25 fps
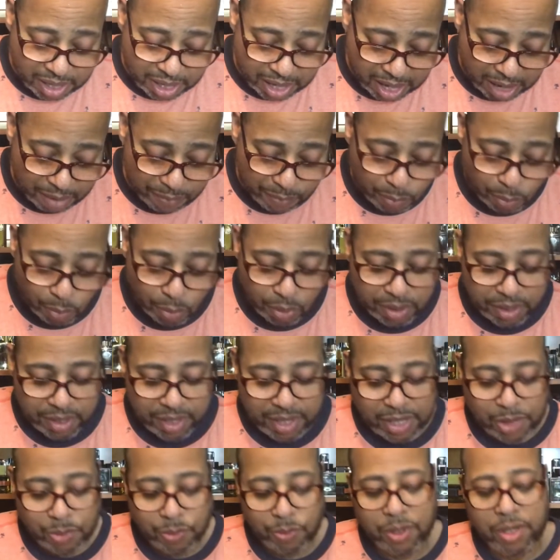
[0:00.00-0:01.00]
I've worn
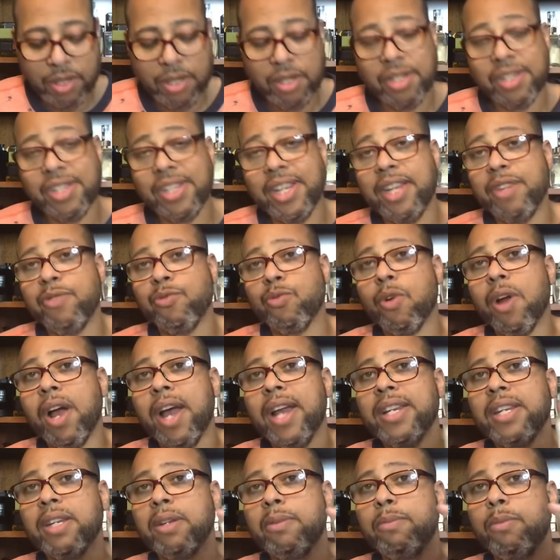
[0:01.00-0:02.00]
this one,
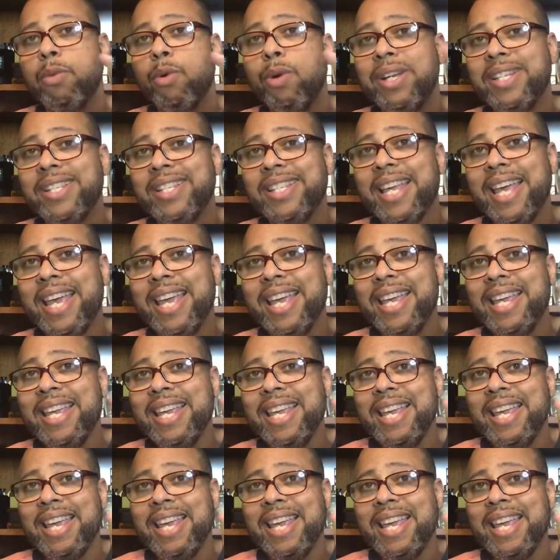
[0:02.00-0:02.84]
Cedrat Boise,